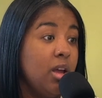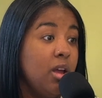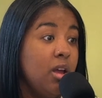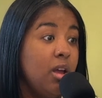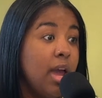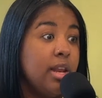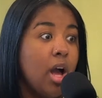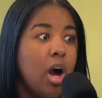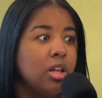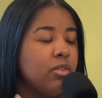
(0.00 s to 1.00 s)
and then
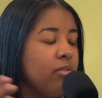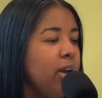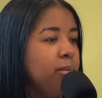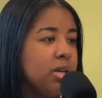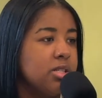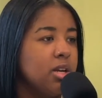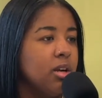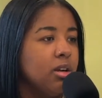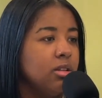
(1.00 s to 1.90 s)
all of our family is here.